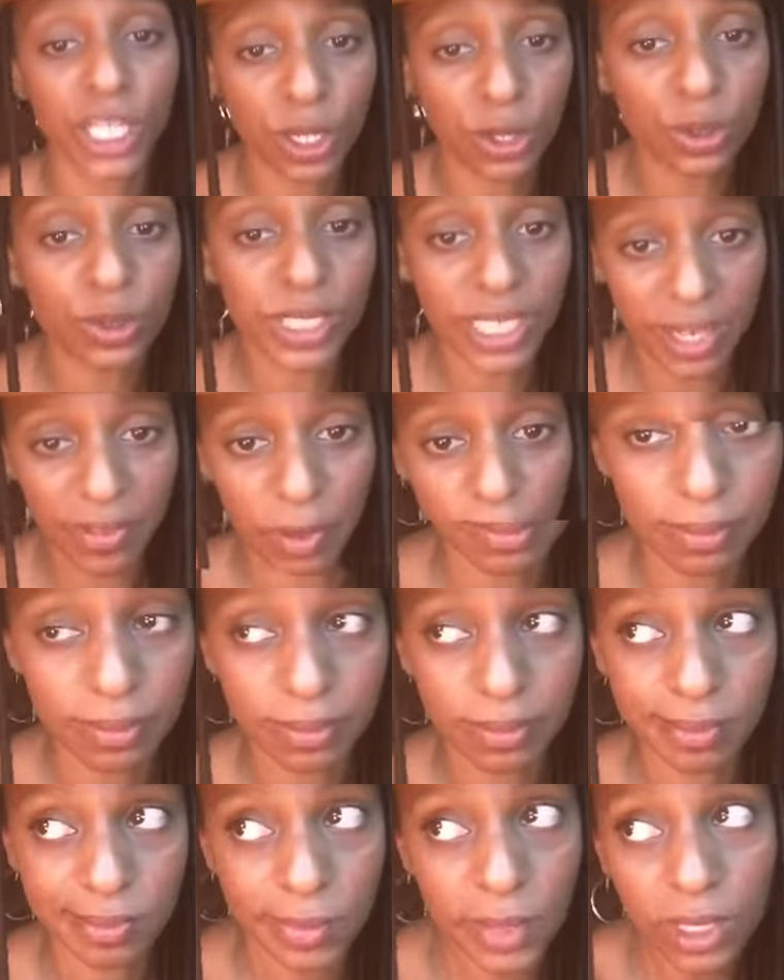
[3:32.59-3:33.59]
knows
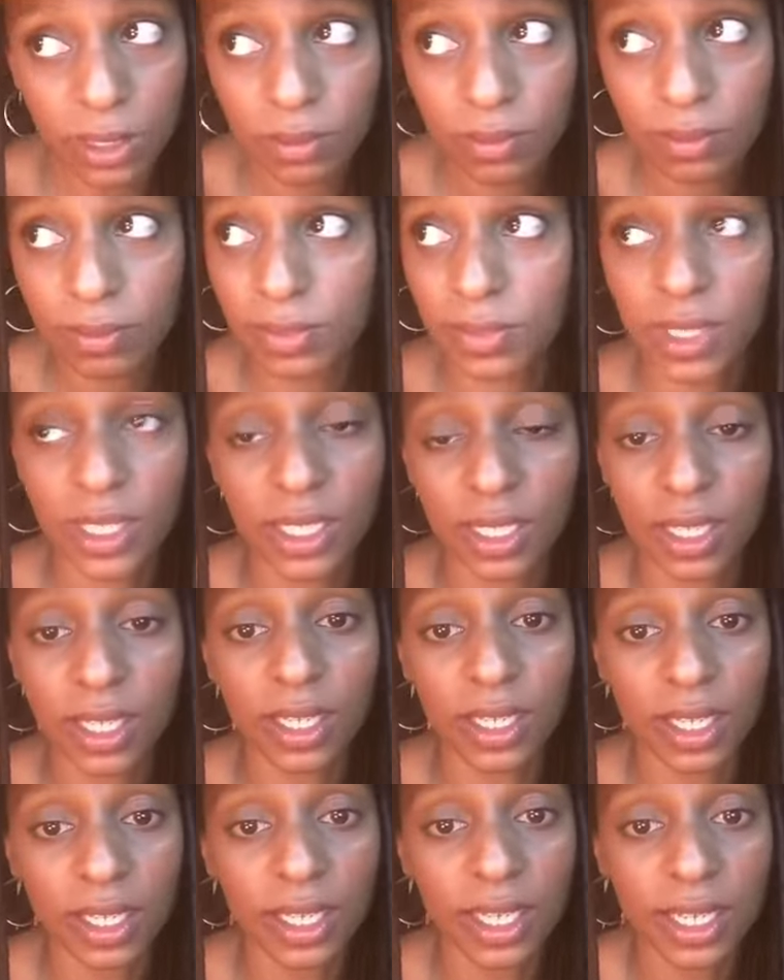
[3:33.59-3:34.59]
everybody. No,
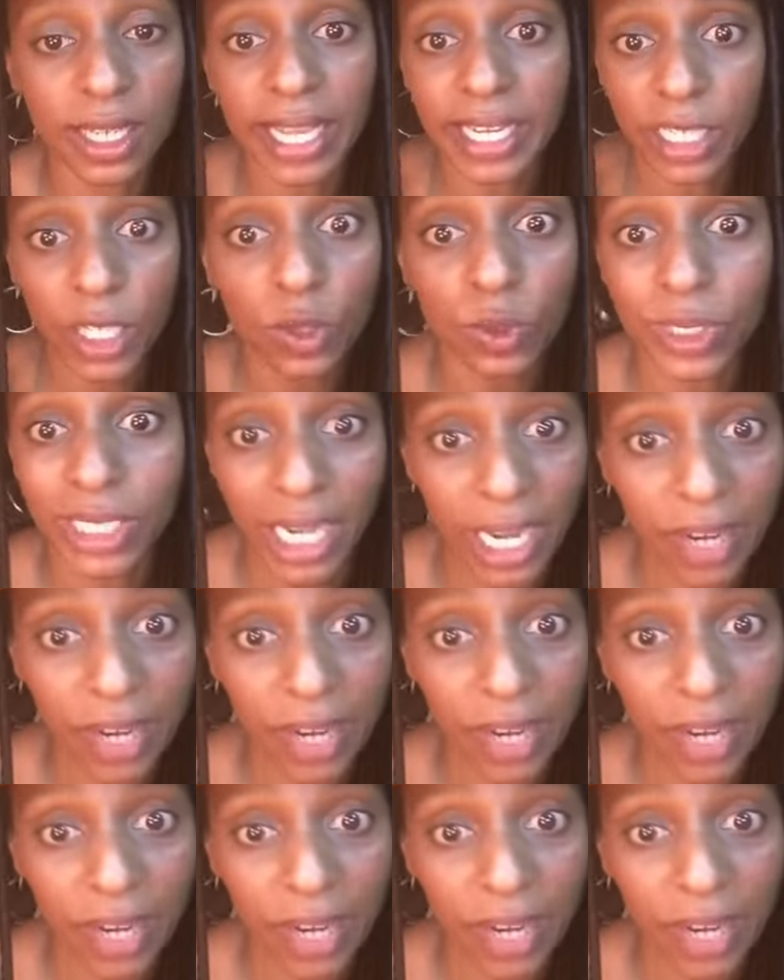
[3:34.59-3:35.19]
he like knows